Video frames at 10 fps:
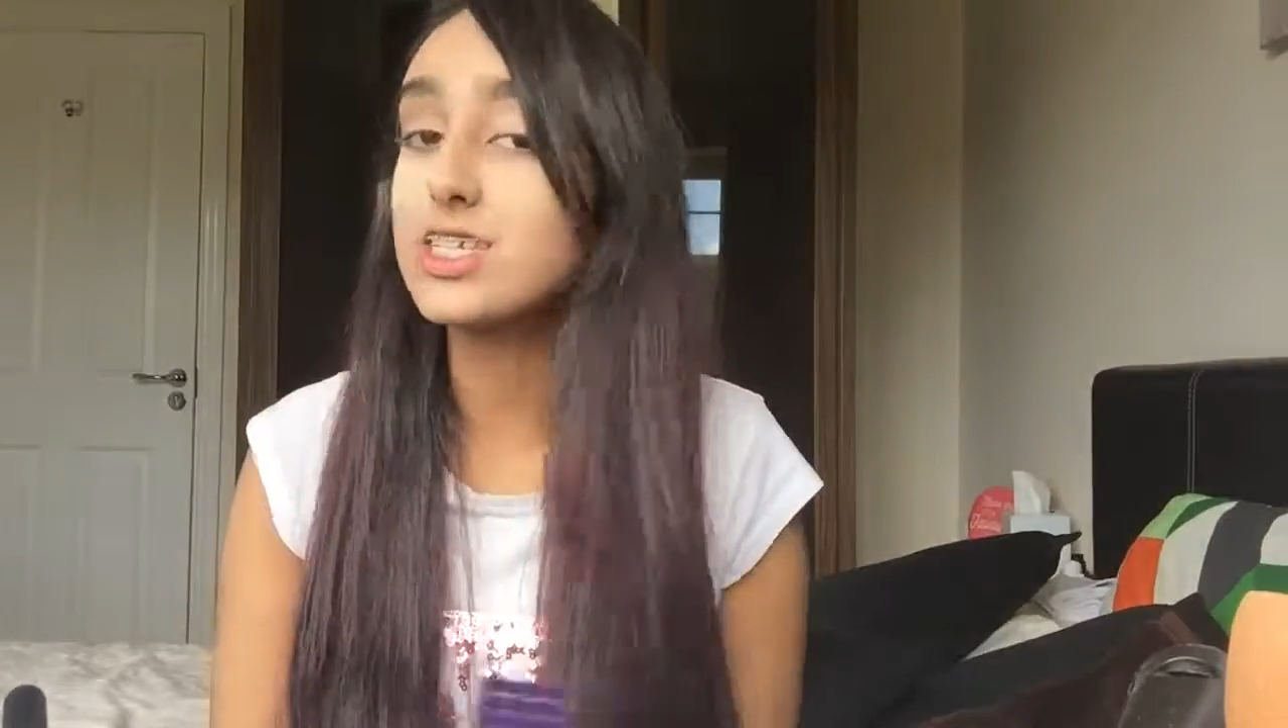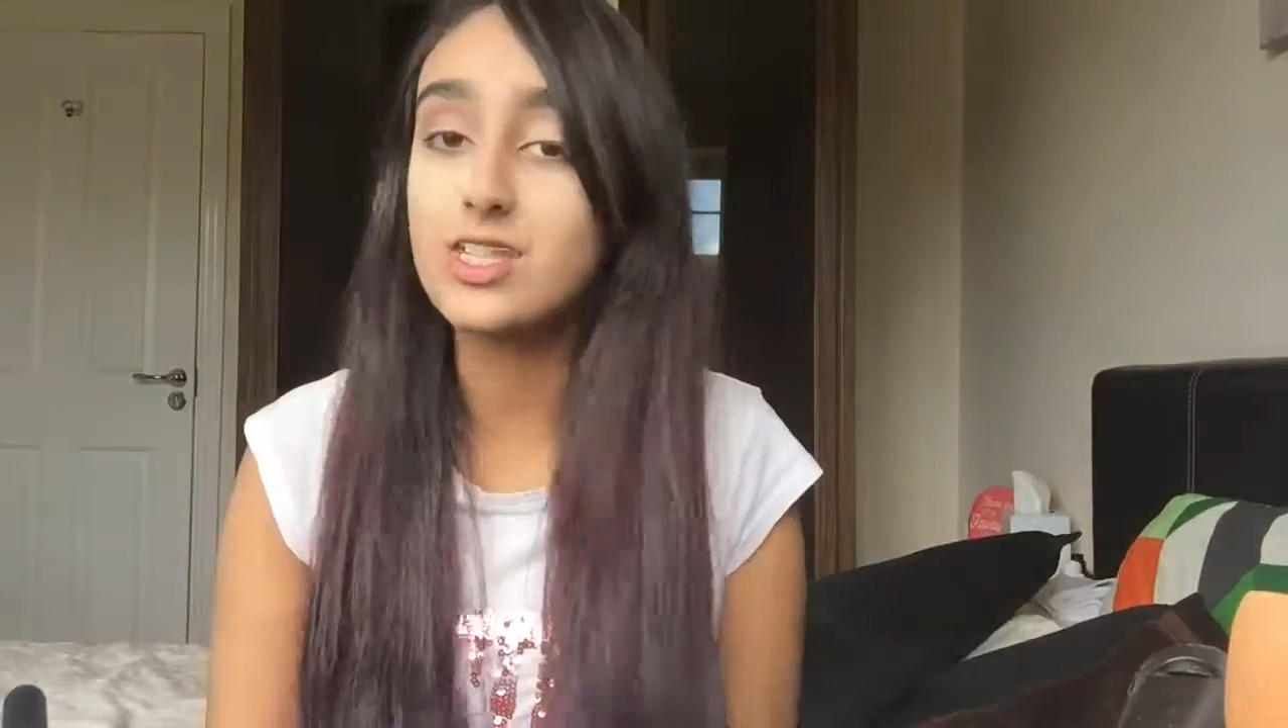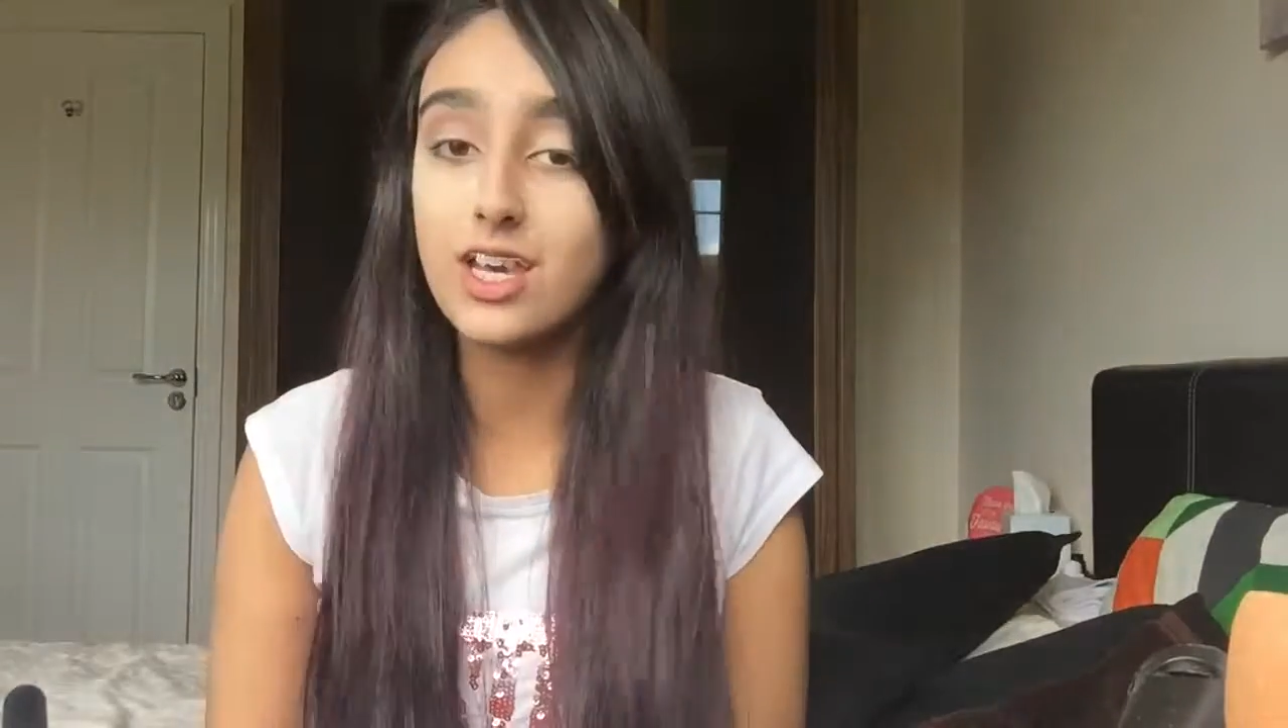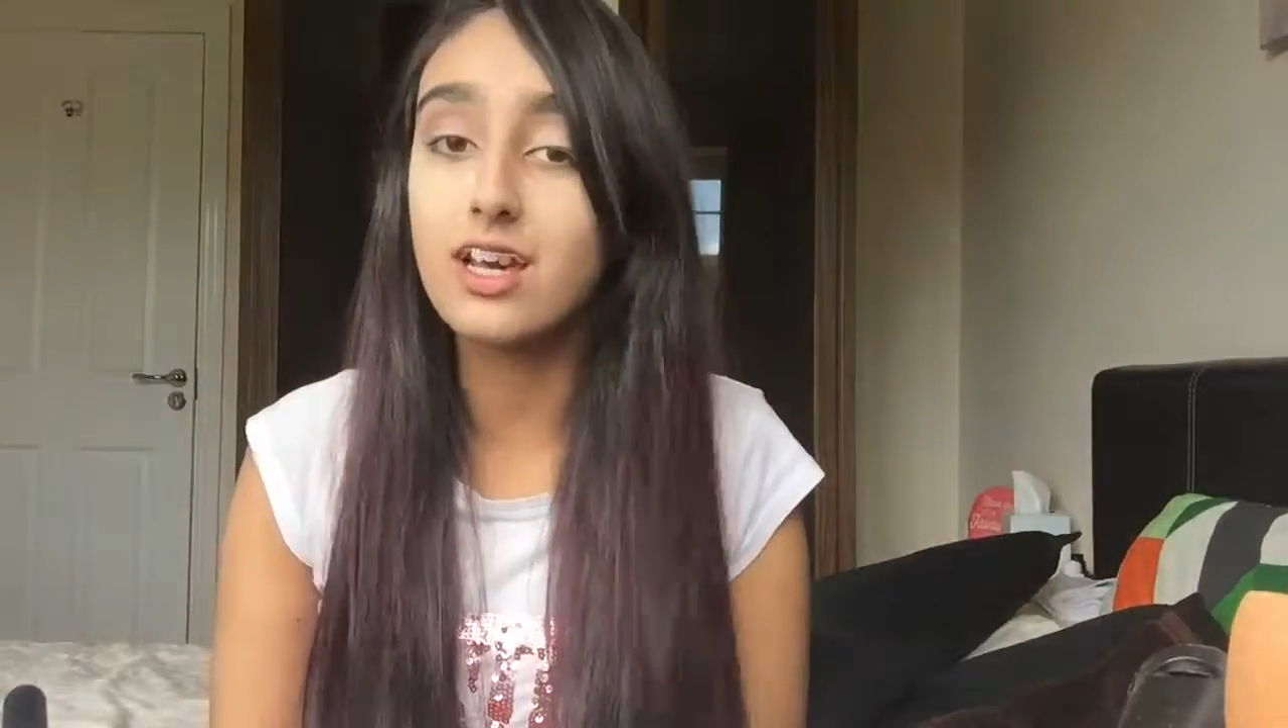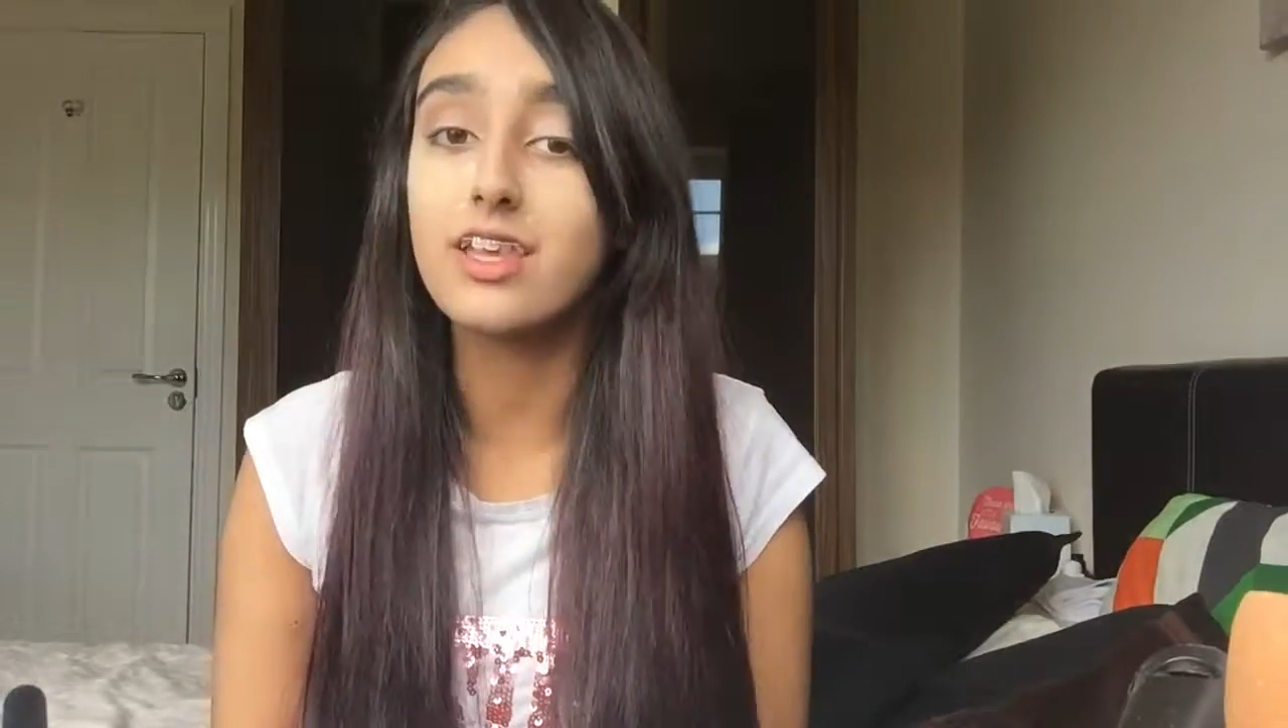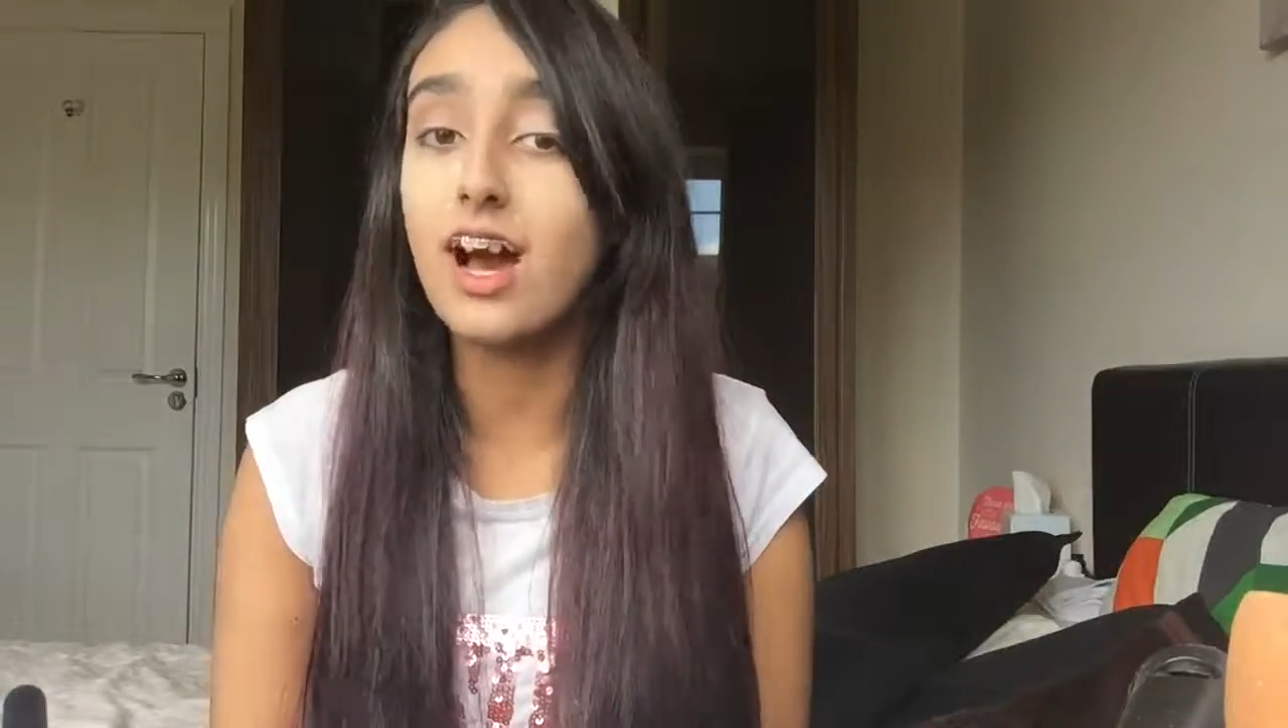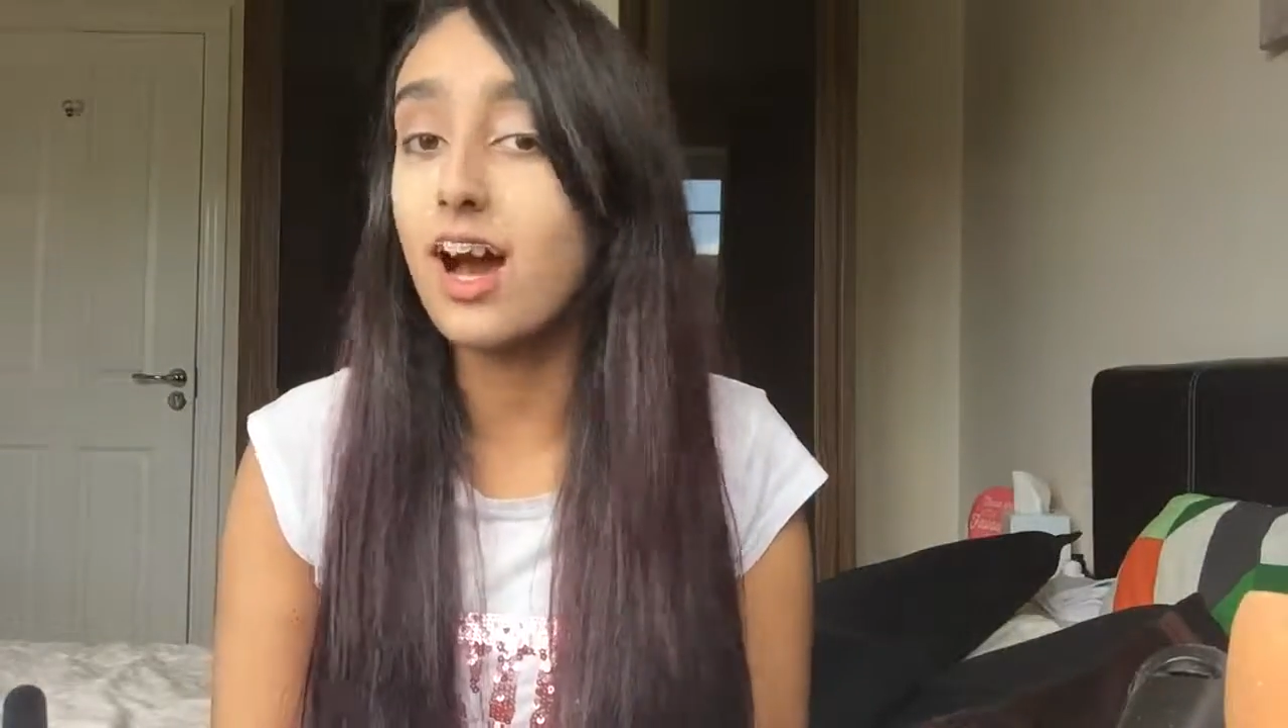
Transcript: to the other